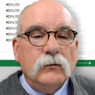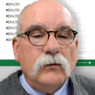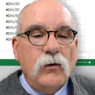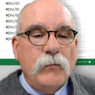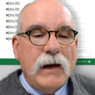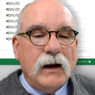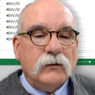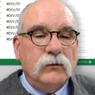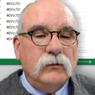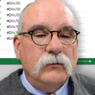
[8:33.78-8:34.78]
Go back
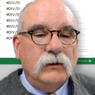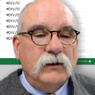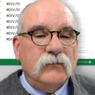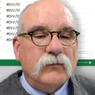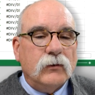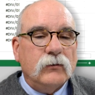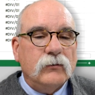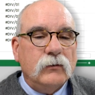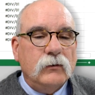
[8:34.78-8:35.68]
to inverse,